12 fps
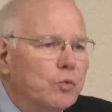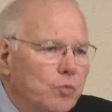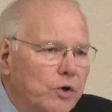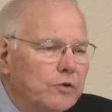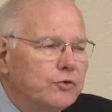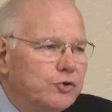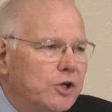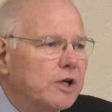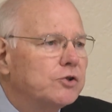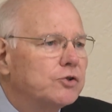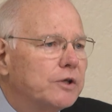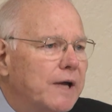We're
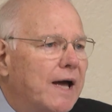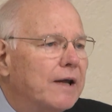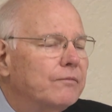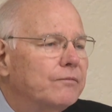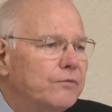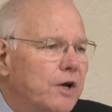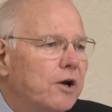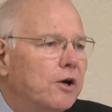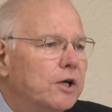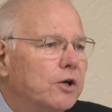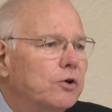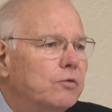just got
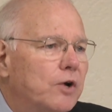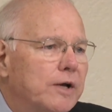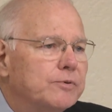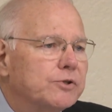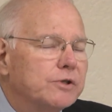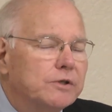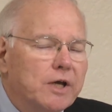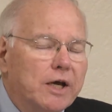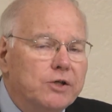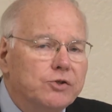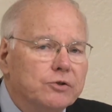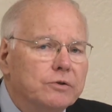very good
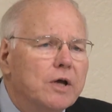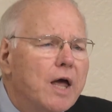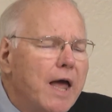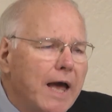representation.